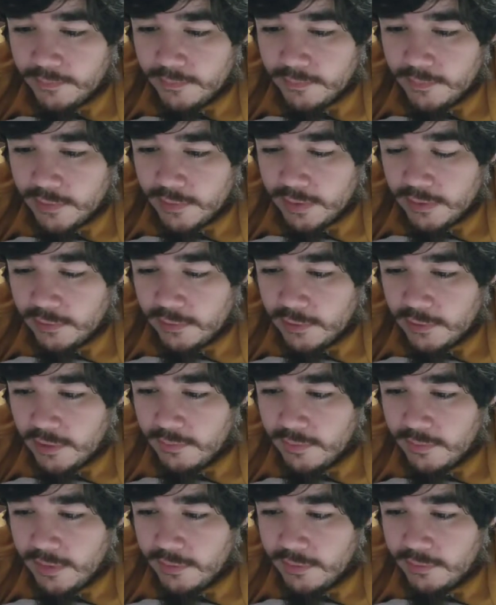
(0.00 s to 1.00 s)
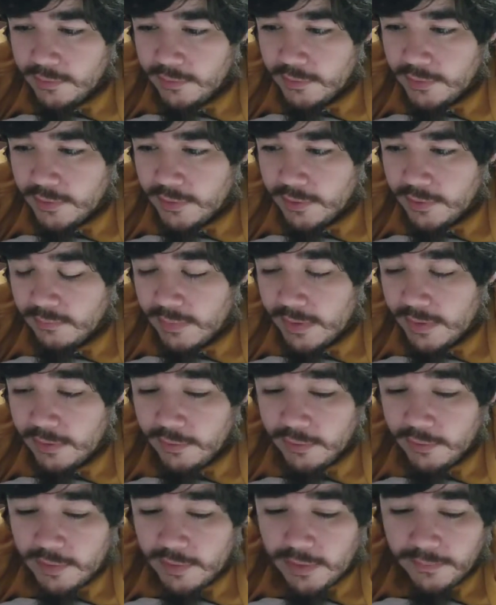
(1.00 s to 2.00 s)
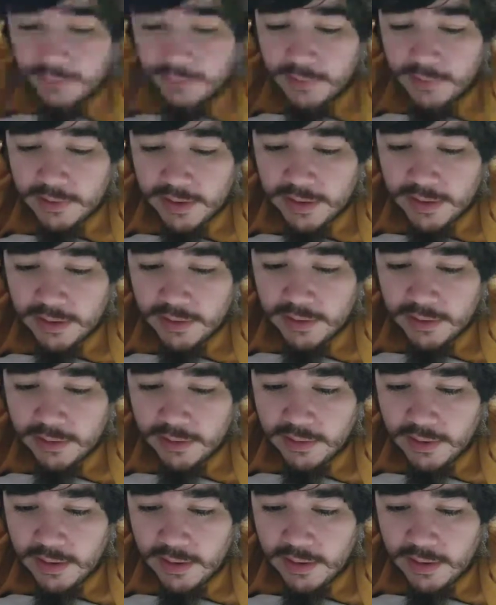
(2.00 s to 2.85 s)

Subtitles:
They'd come out looking better every day.